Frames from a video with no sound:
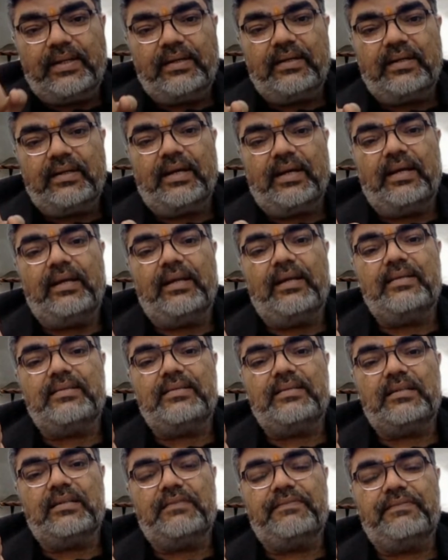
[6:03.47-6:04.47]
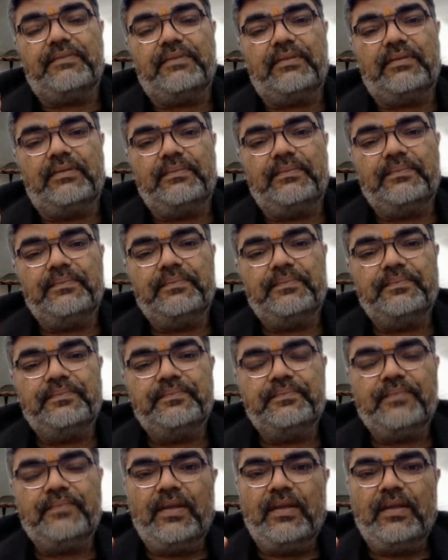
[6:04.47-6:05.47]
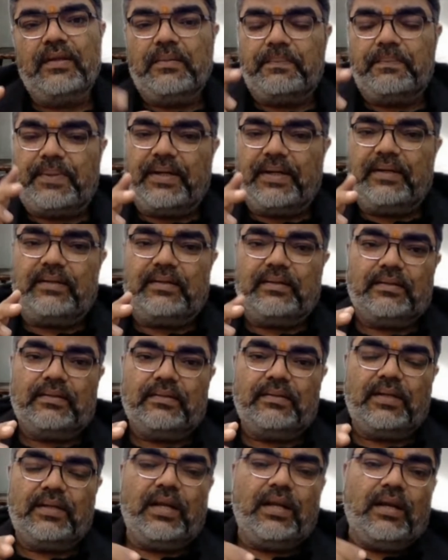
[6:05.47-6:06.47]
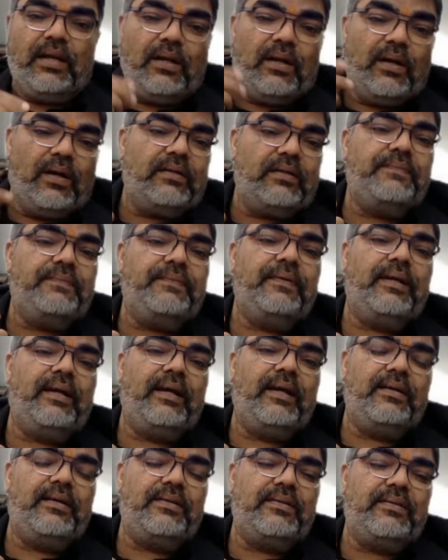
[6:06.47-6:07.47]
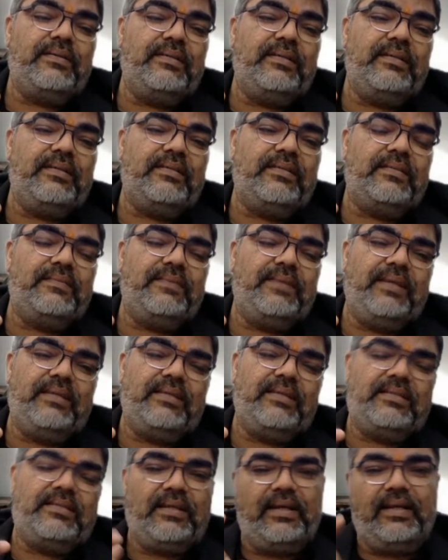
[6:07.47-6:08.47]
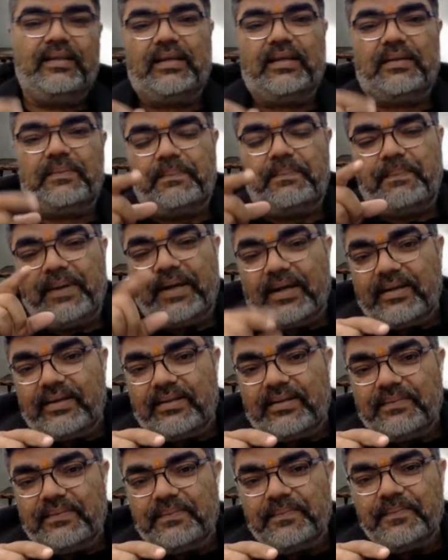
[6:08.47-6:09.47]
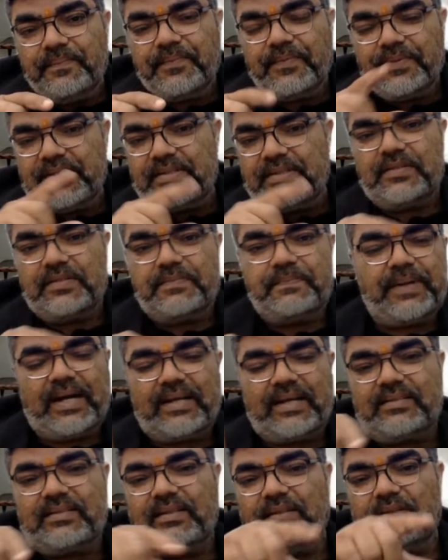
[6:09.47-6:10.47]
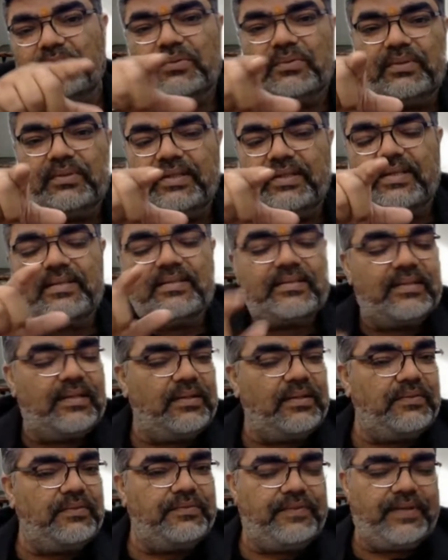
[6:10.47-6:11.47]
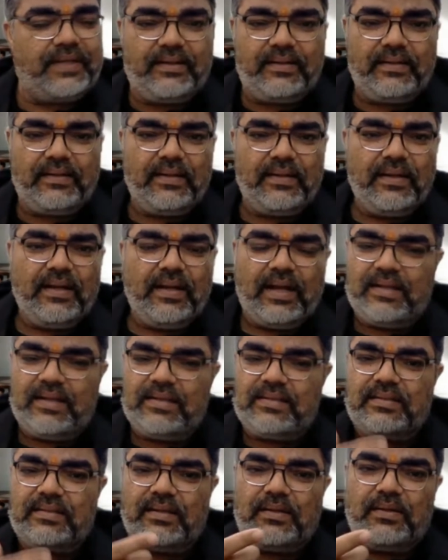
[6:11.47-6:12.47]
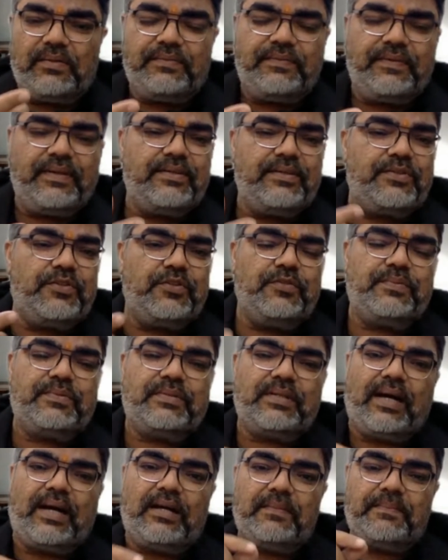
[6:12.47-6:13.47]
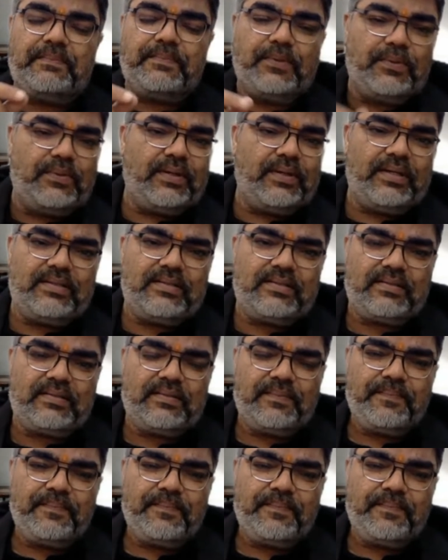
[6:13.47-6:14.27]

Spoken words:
dialyzing fluid, but a lot of nitrogenous waste in the blood, which is passing through these cellophane, and cellophane tubes are porous.